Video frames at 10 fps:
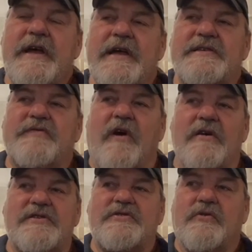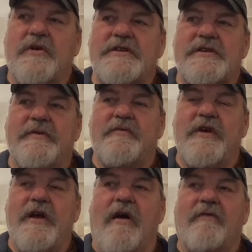as far as stories, I mean,
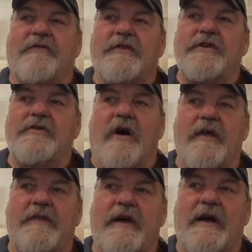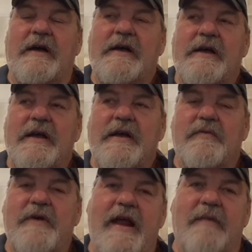we all flew on the.
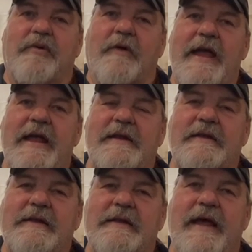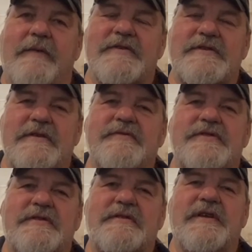We had a plane that was it
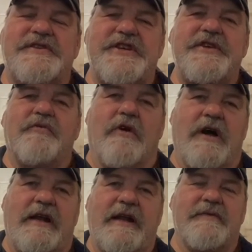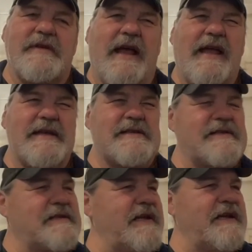was the G one, and it was I guess it
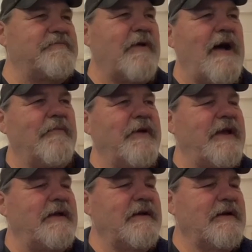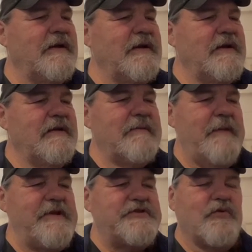seated probably
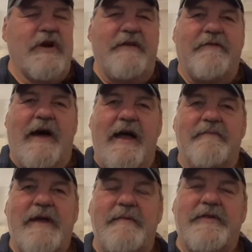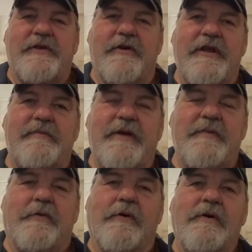maybe twenty five, maybe thirty
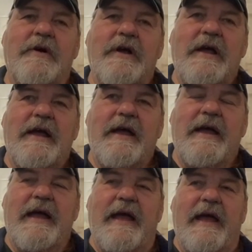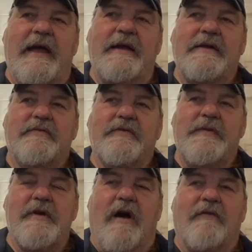people, and we
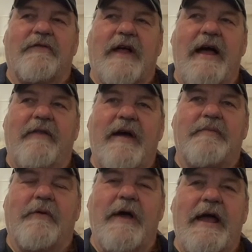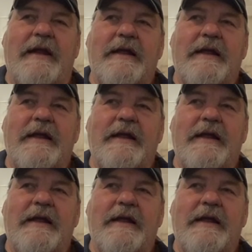would all fly on that plane.